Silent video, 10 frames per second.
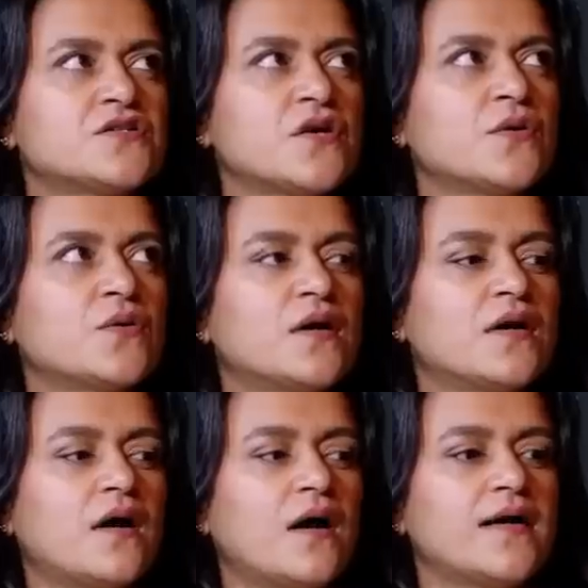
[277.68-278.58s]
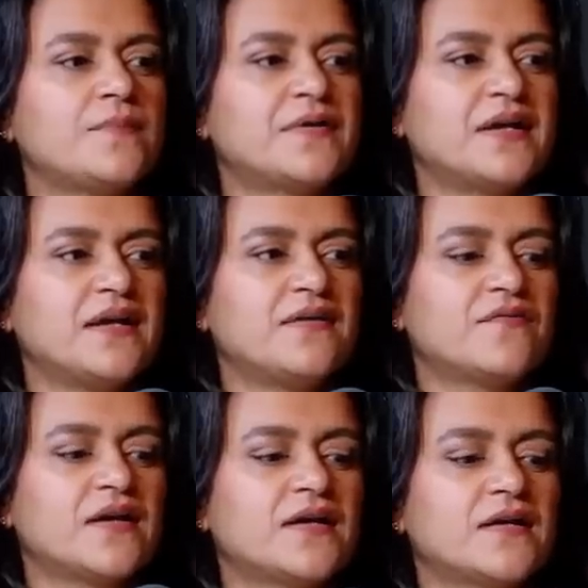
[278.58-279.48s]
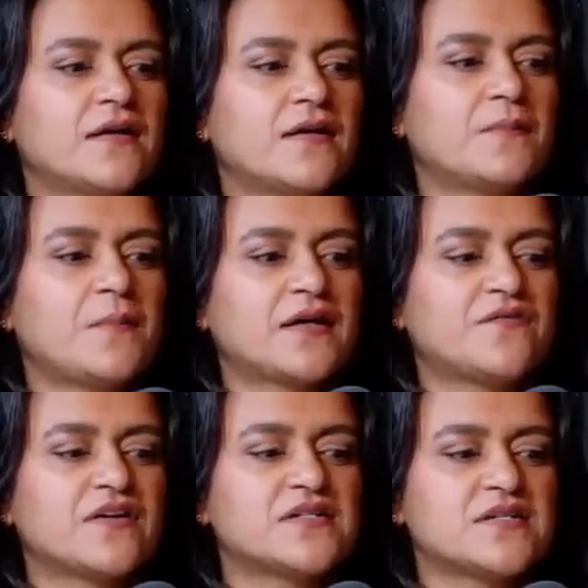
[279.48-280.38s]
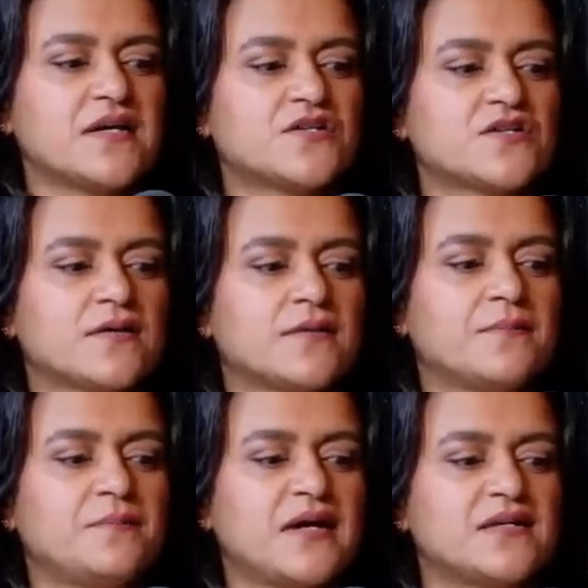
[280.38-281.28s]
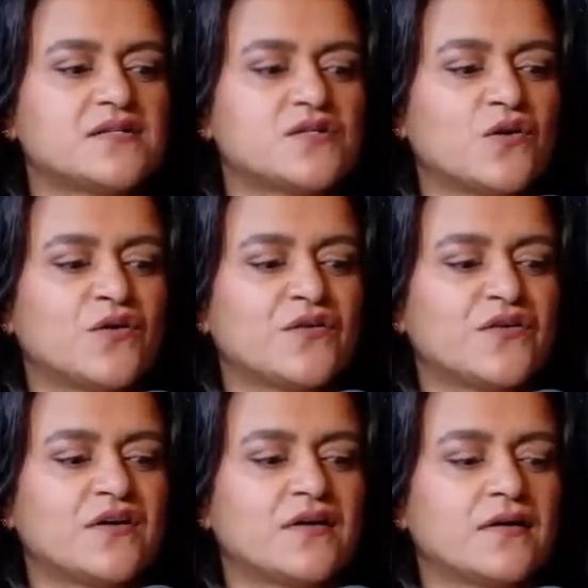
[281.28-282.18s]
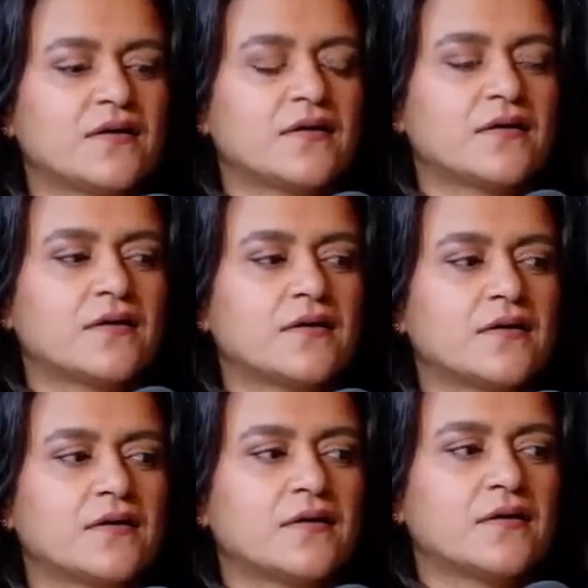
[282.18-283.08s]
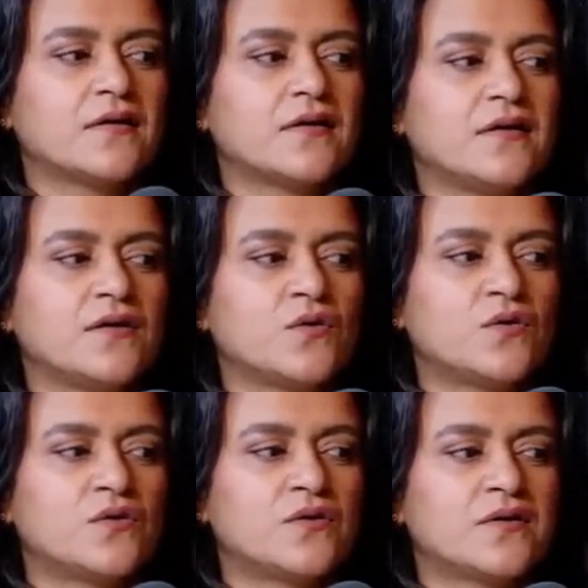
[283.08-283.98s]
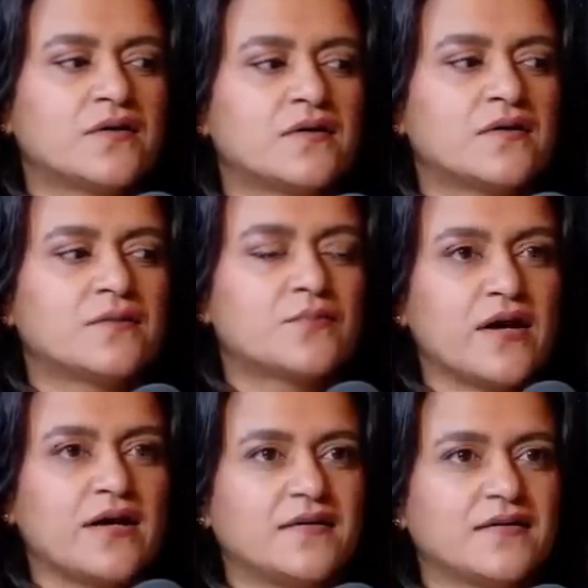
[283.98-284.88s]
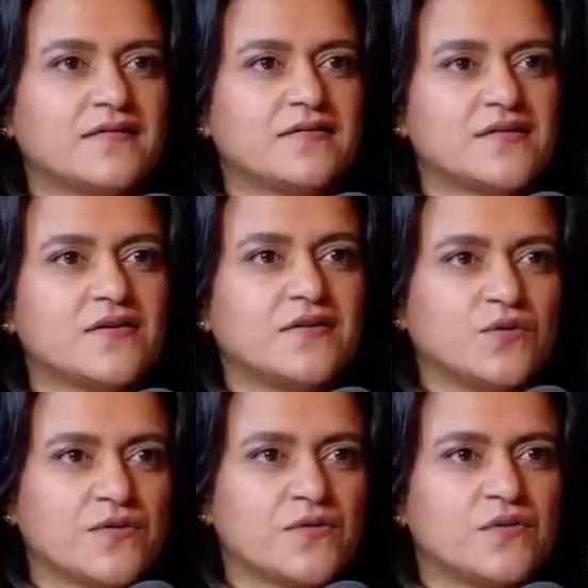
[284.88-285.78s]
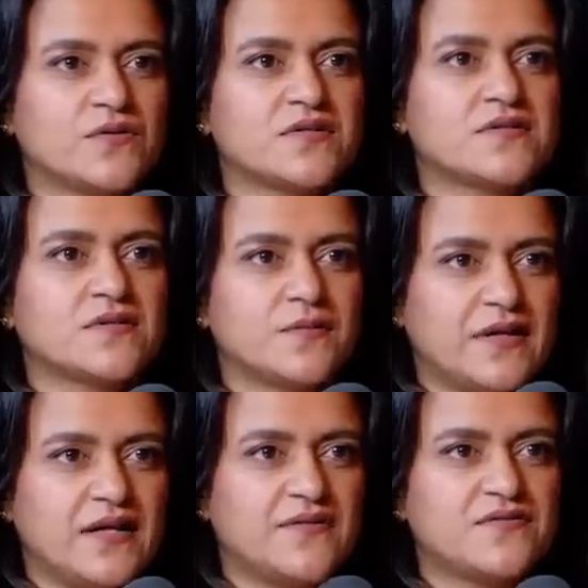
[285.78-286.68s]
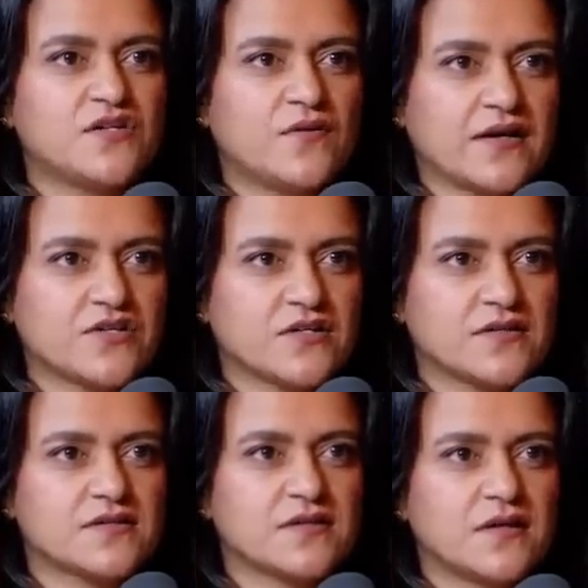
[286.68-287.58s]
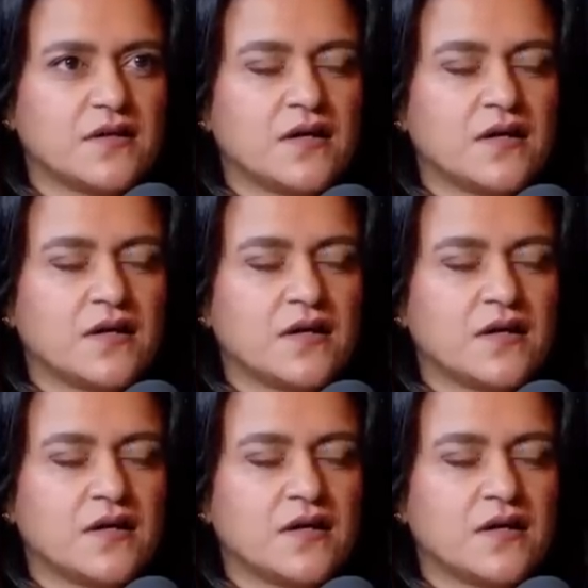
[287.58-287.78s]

So I believe in manifestation based on your brain. So your thoughts, your beliefs, your actions.